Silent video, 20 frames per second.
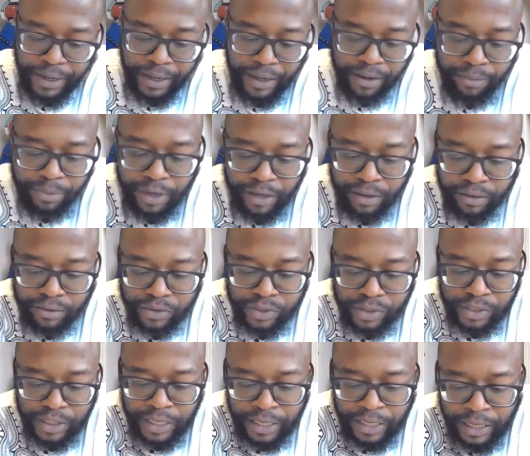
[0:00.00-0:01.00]
about
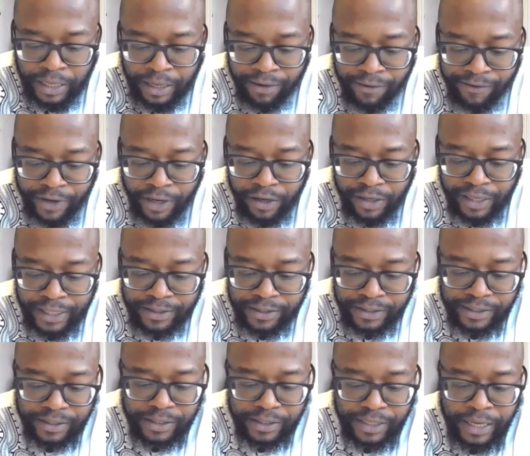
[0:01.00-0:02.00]

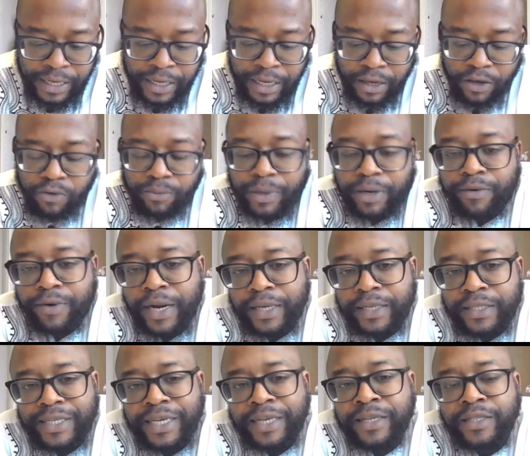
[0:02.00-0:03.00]
violence, human
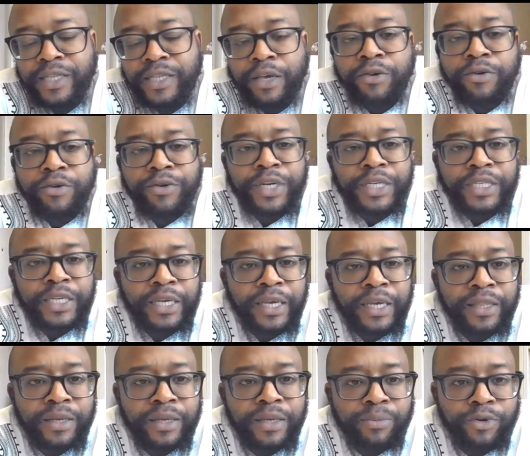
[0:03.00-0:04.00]
rights, and security
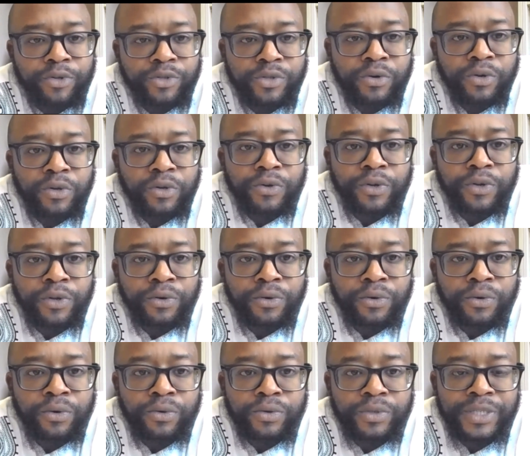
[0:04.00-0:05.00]
in the
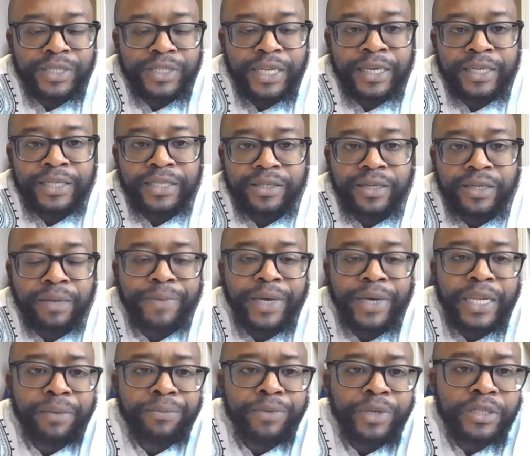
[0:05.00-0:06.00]
post-colonial state. My
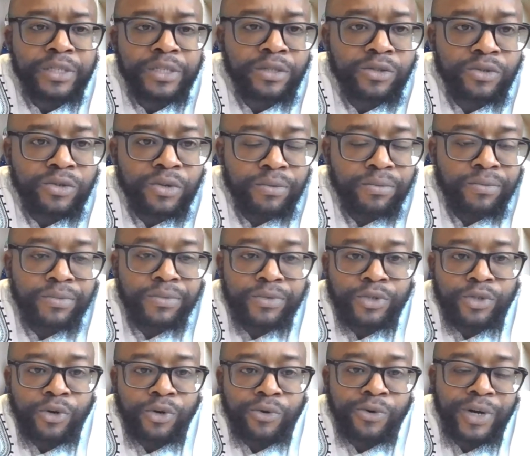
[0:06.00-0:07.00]
name is
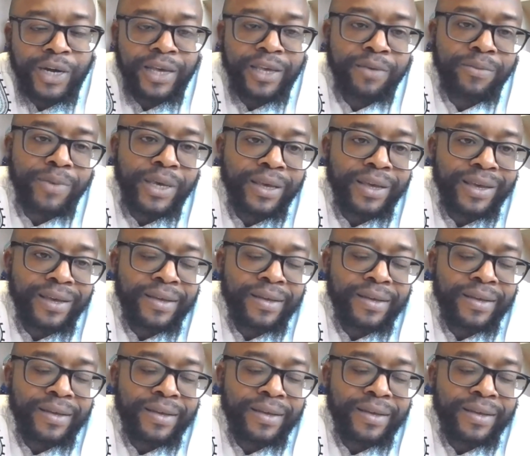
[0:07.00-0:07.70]
Toko Kaime.